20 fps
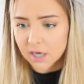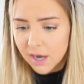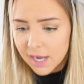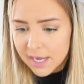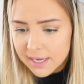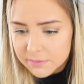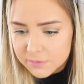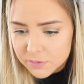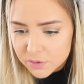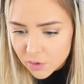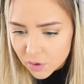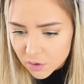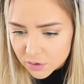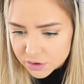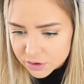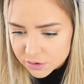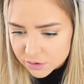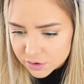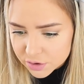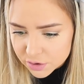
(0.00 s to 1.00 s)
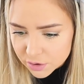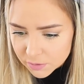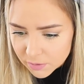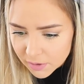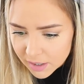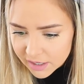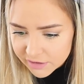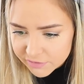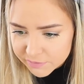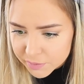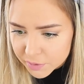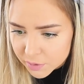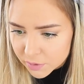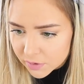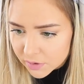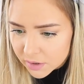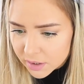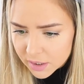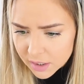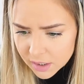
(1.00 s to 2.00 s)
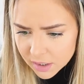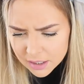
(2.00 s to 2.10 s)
I am not too sure what I've bought.